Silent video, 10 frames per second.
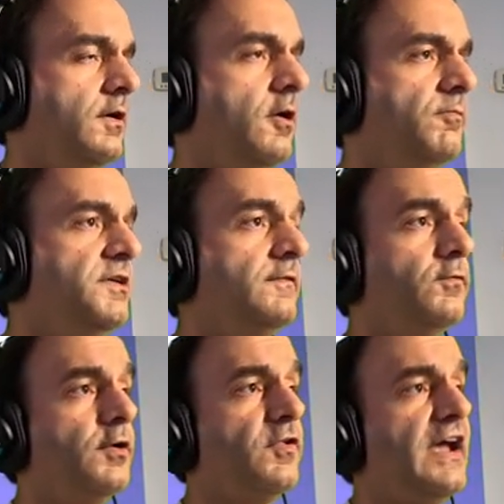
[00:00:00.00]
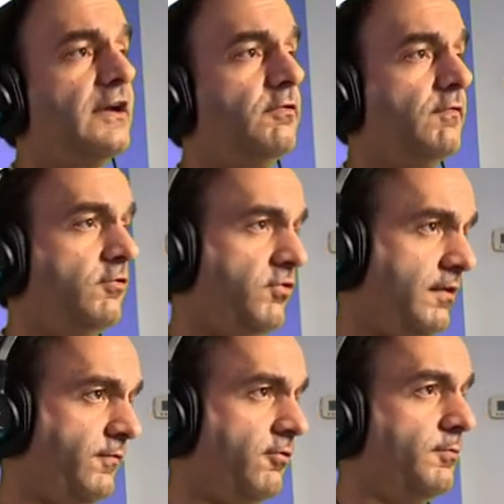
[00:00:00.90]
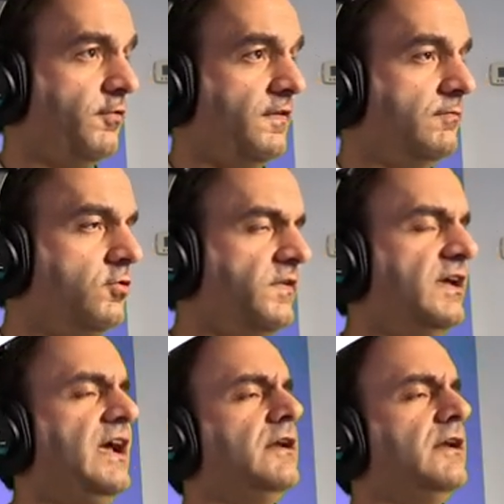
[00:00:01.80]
all being voice actors for Transformers in the movie.